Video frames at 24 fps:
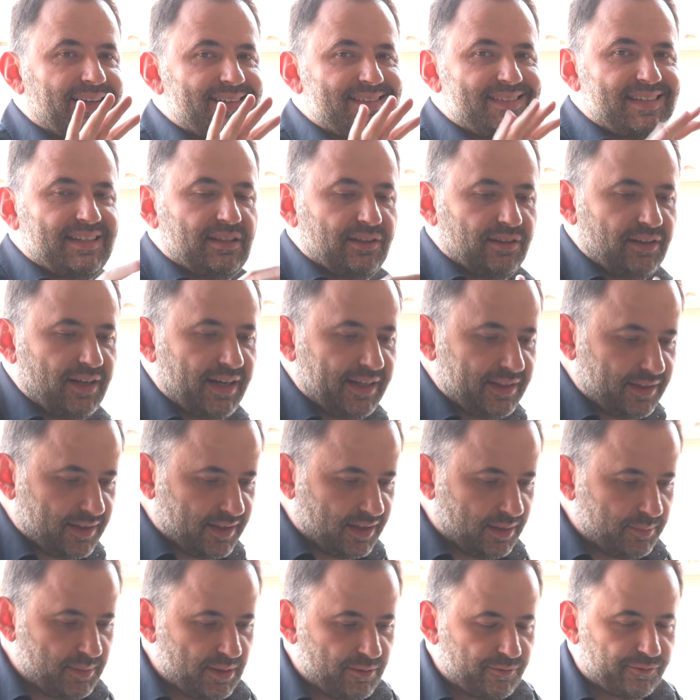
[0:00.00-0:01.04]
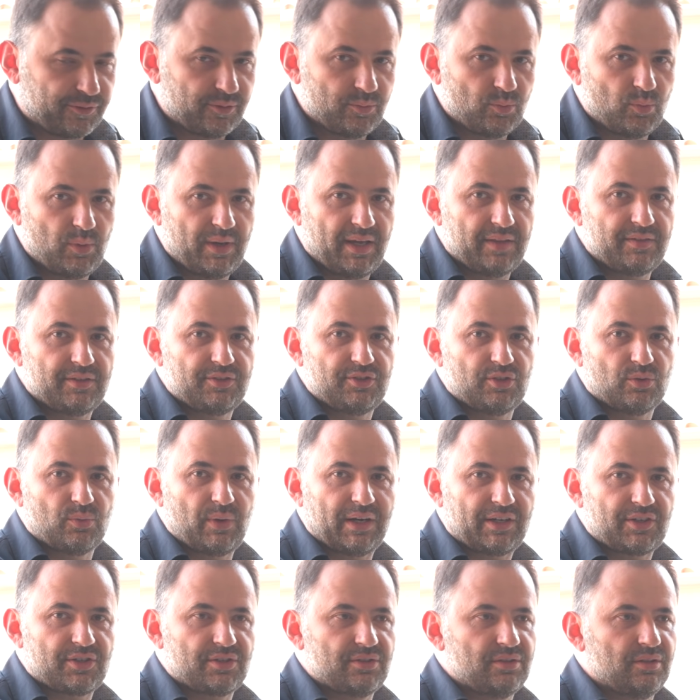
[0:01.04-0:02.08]
as in light coming from where the
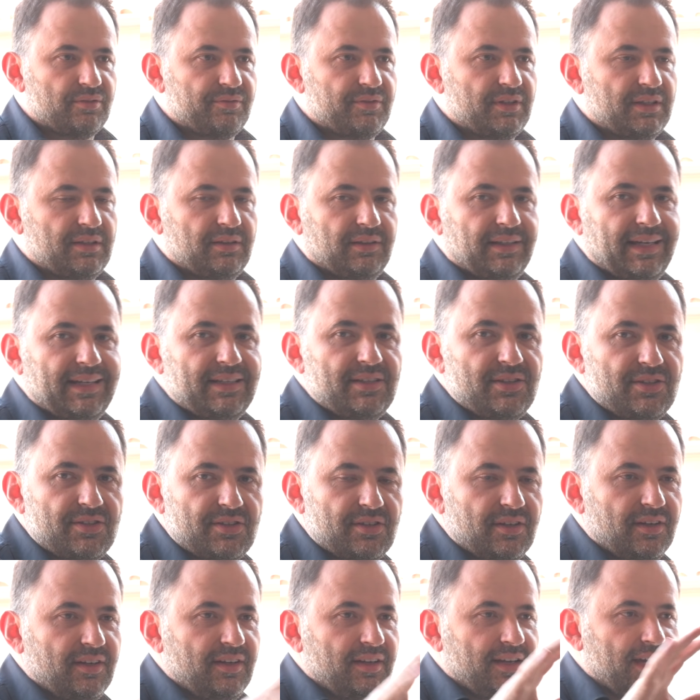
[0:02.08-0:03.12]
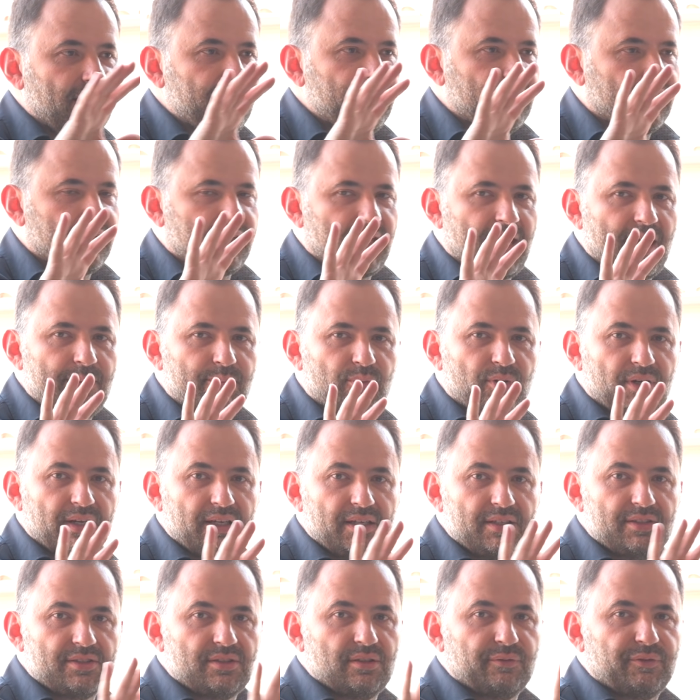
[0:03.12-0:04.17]
direction of the lens and the camera
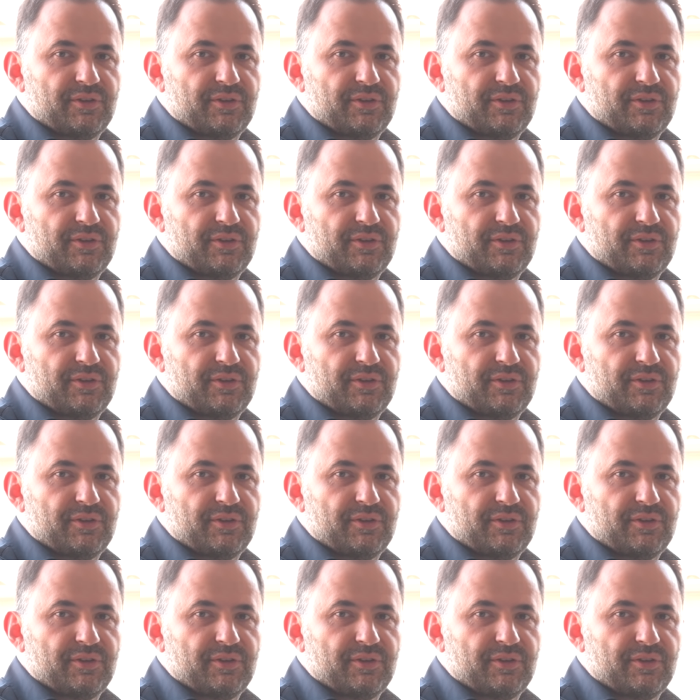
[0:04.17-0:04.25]
is, and the